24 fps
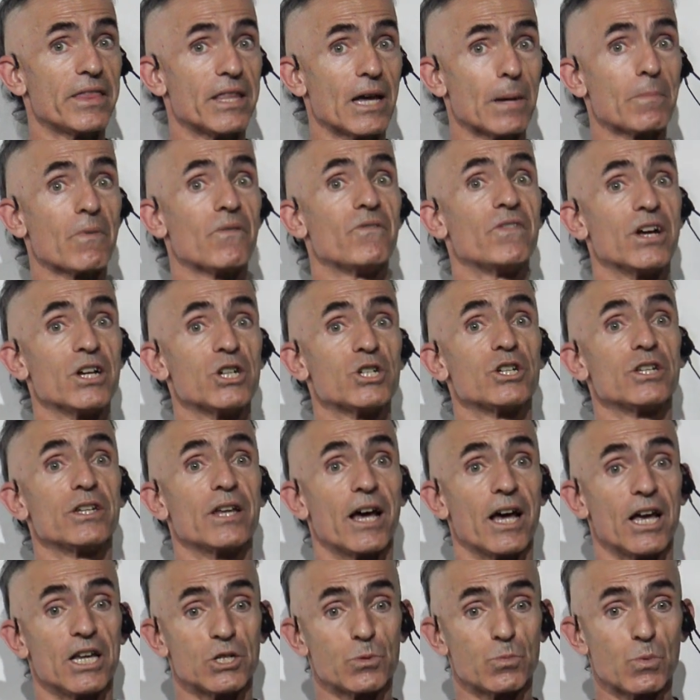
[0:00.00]
that prevention
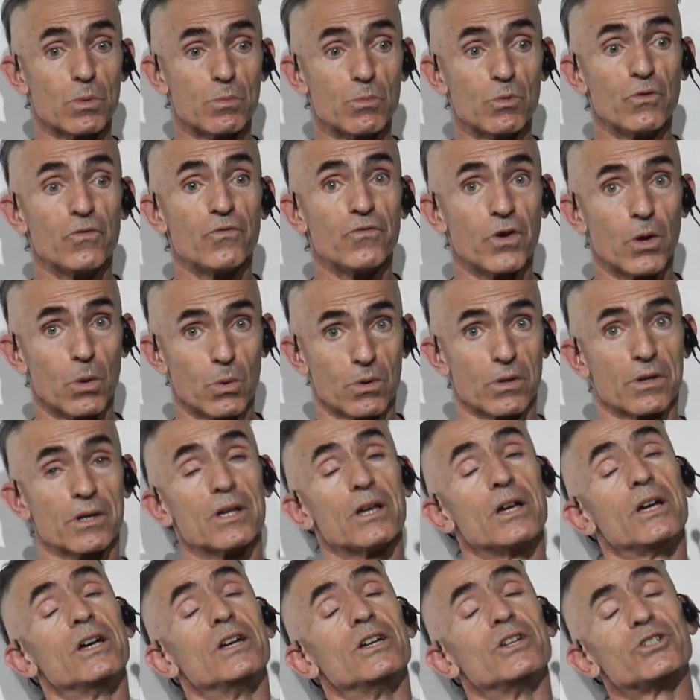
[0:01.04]
as we move forward.
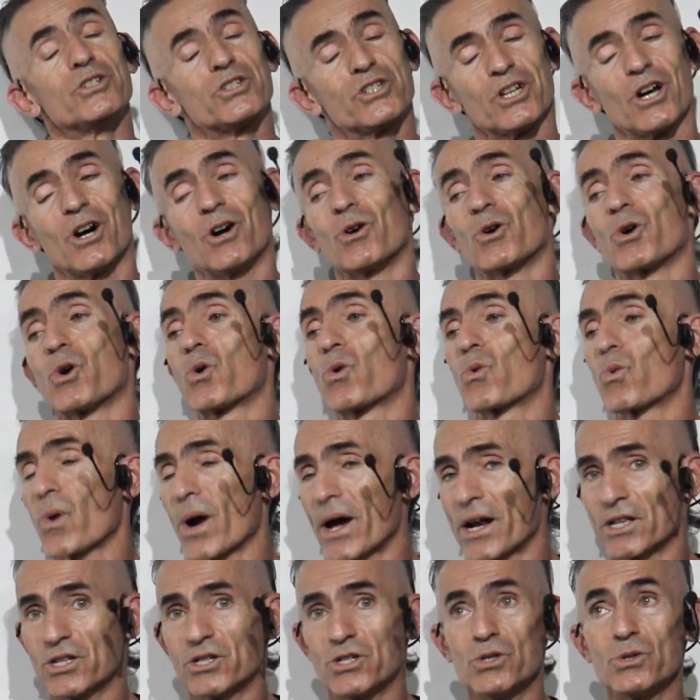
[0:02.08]
So
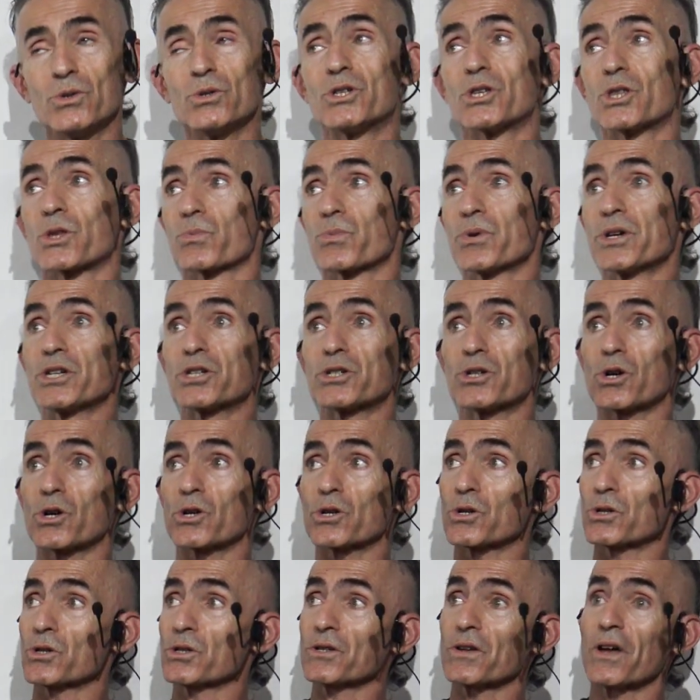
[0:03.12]
gratitude to the
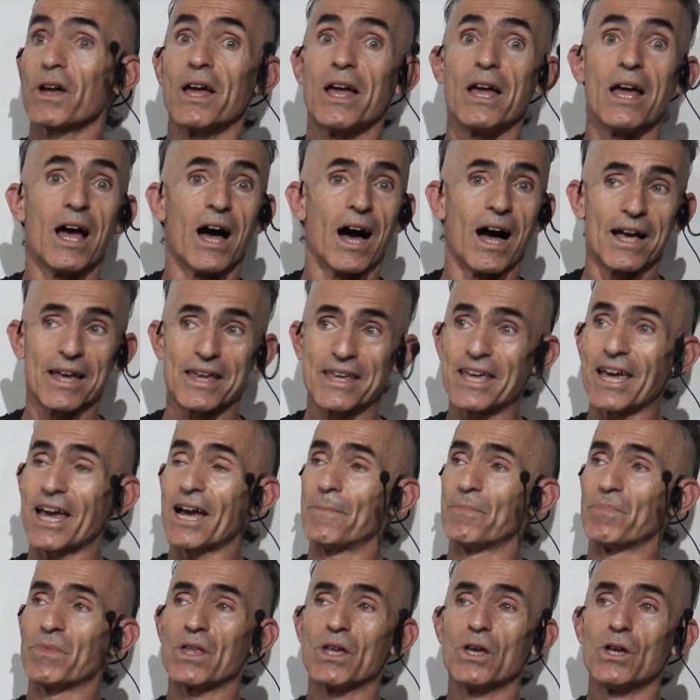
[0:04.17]
researchers.
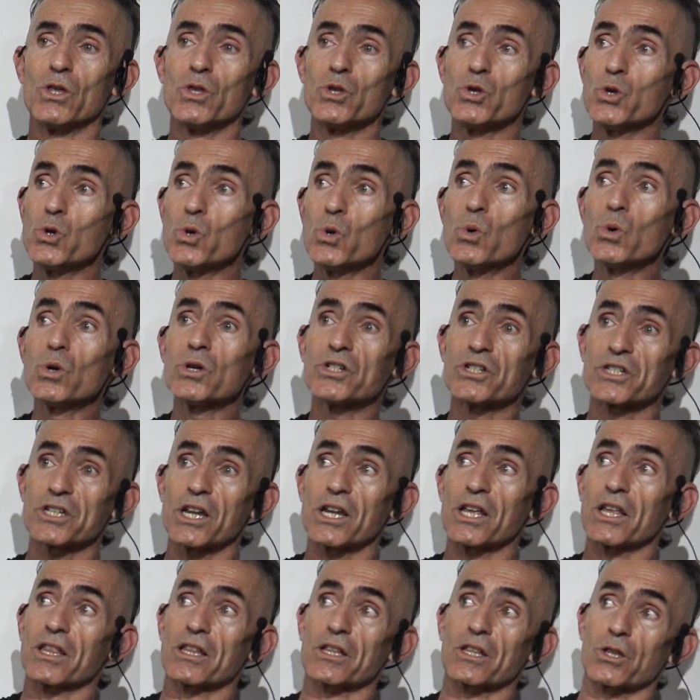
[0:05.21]
Again, huge
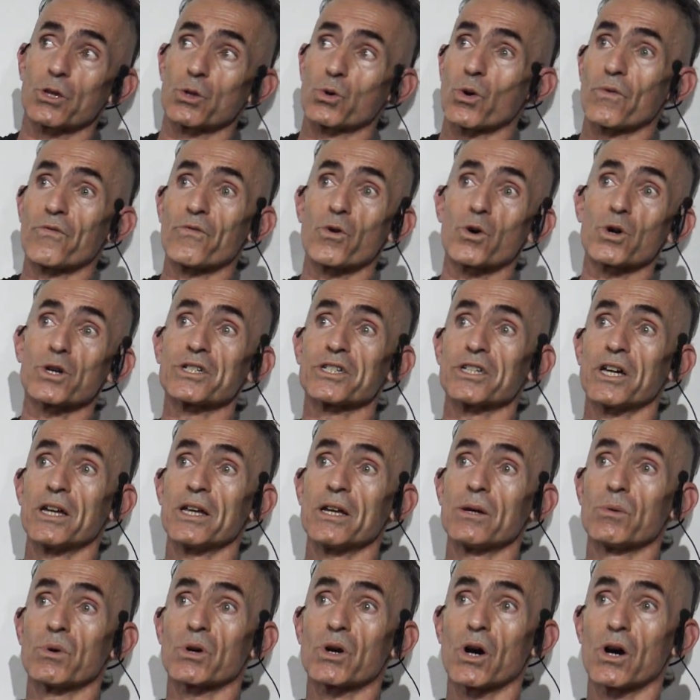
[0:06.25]
study like the Norfolk
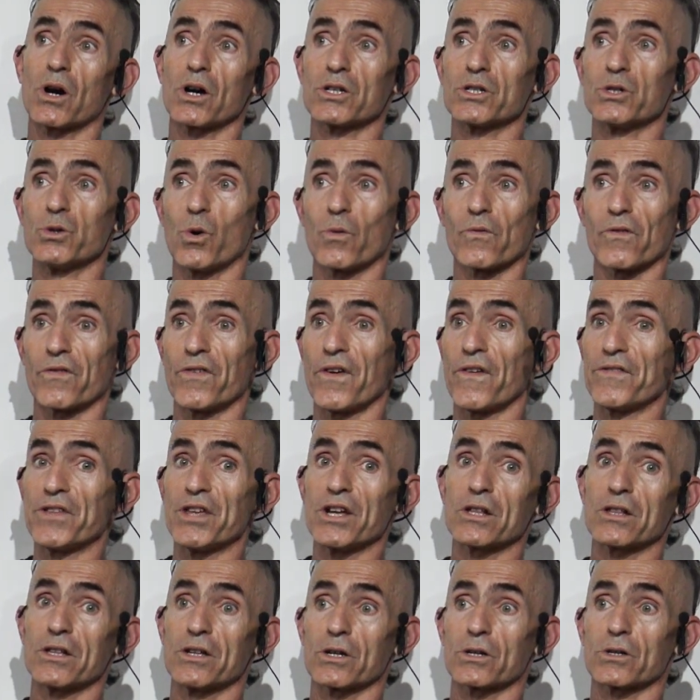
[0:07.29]
study in regard to over
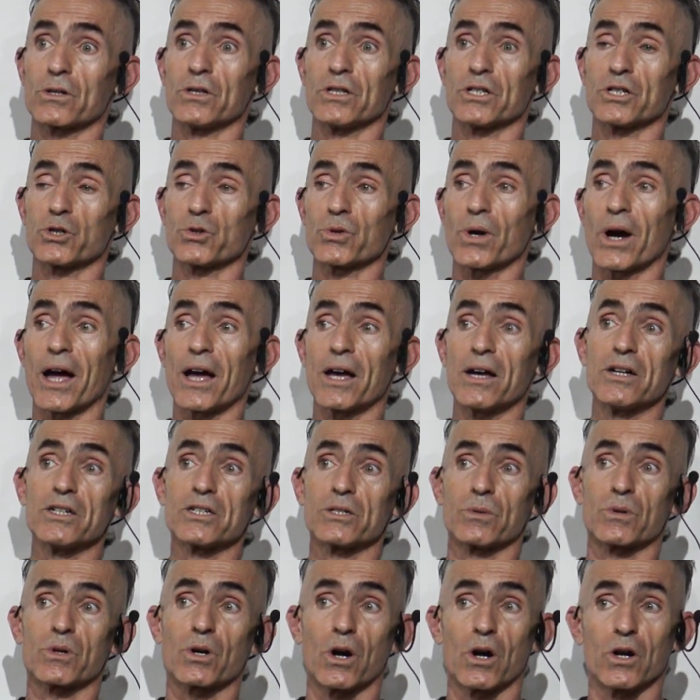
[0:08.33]
50 clinical
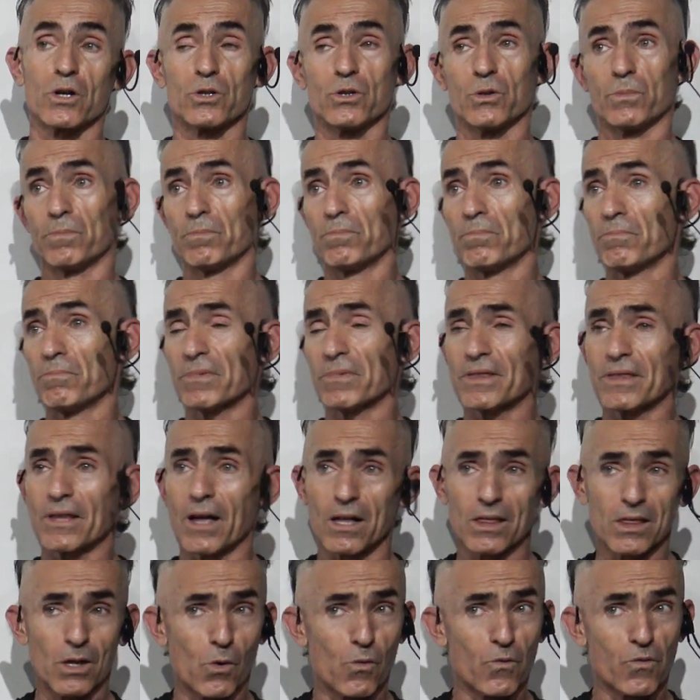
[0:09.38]
trials in regard to
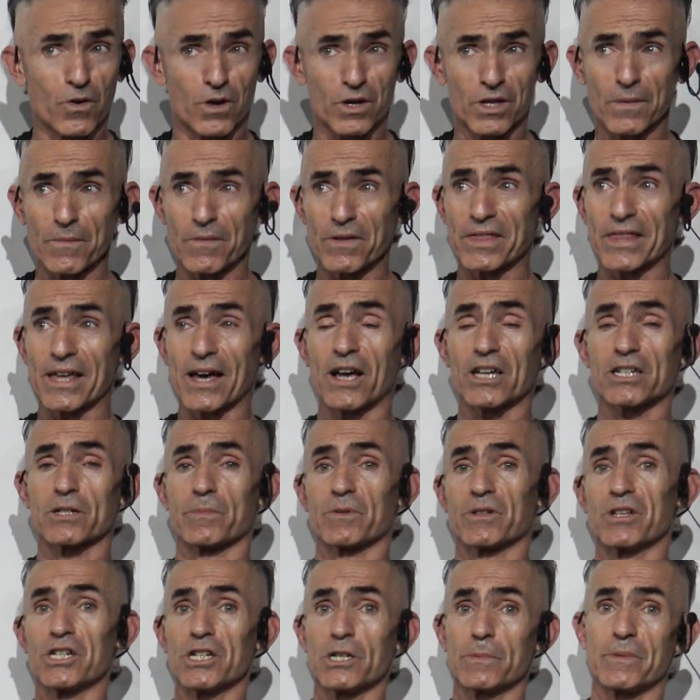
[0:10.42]
over 11,000
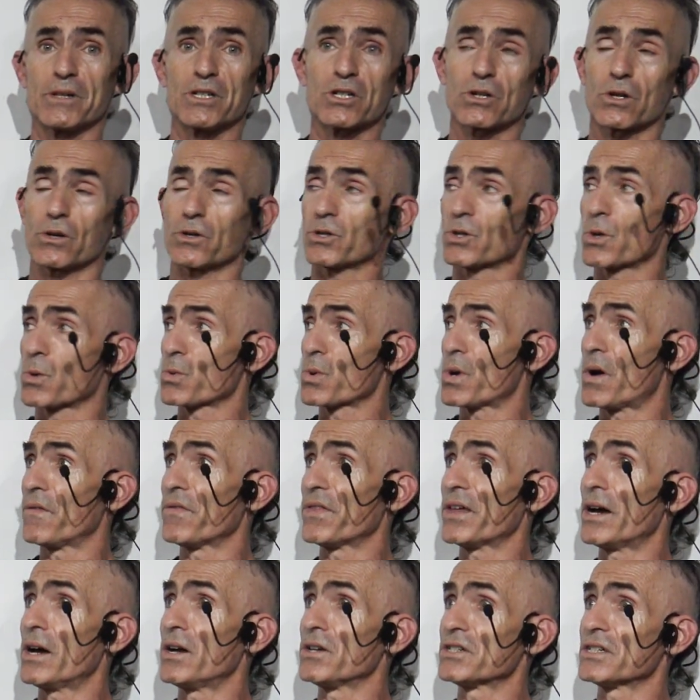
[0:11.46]
participants, close to
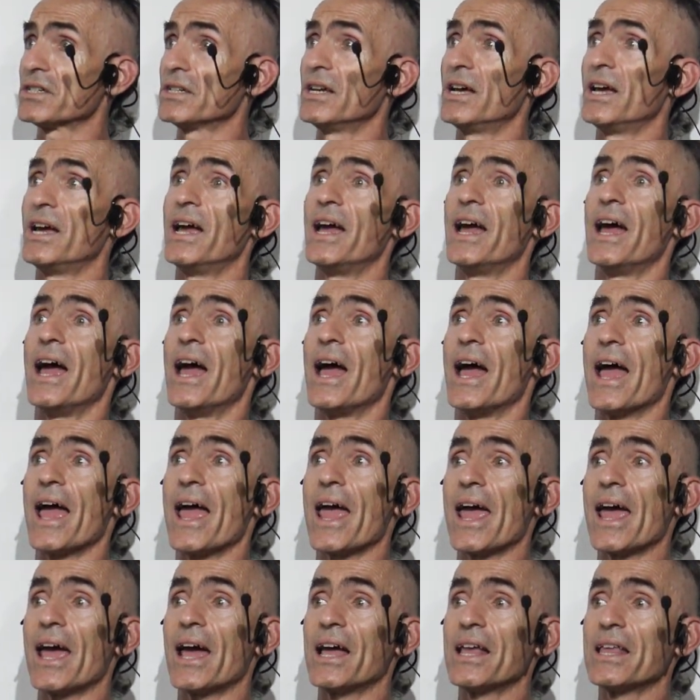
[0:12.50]
12,000
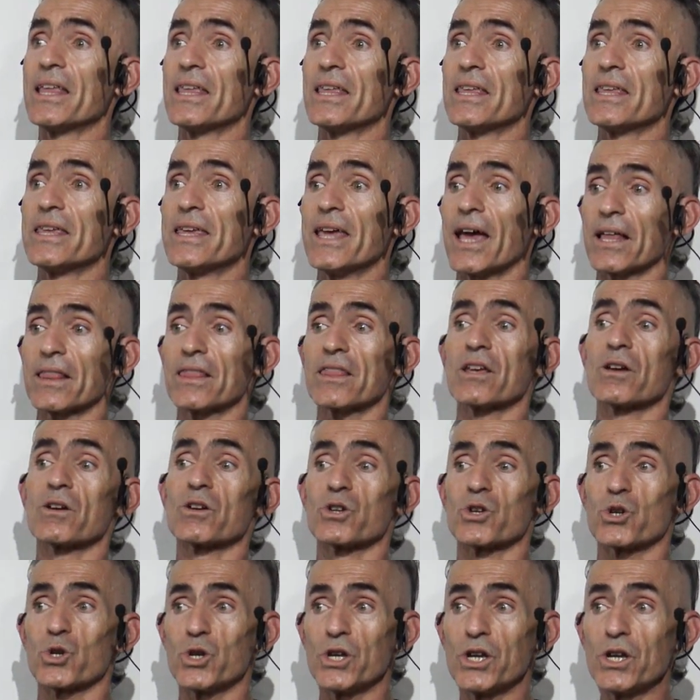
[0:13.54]
and yet
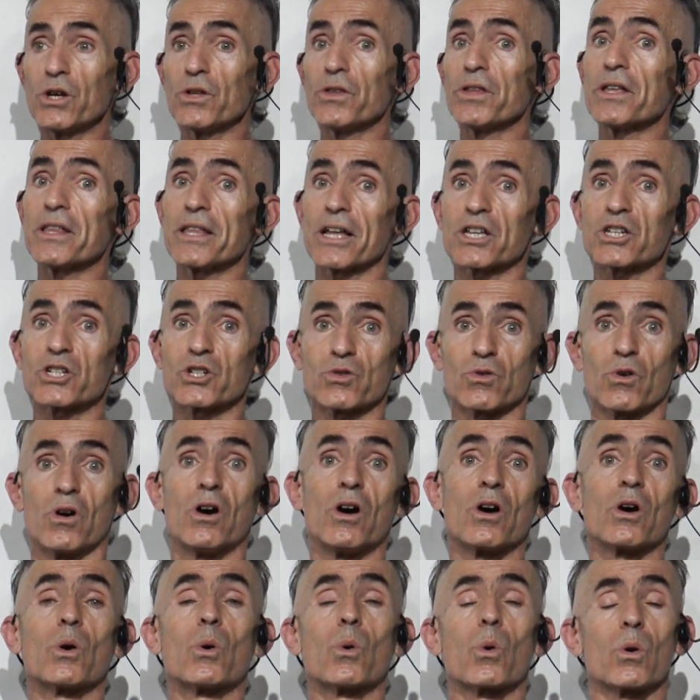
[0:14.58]
they're yielding that
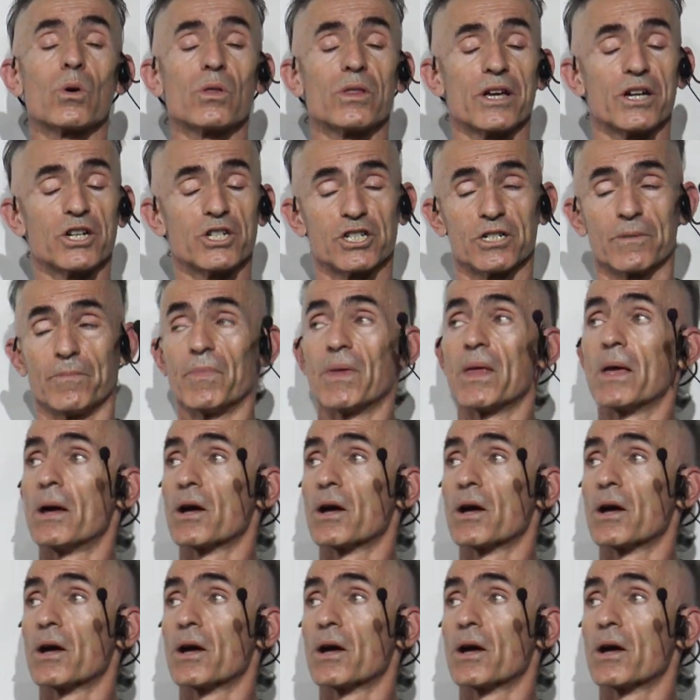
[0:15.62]
strong correlation.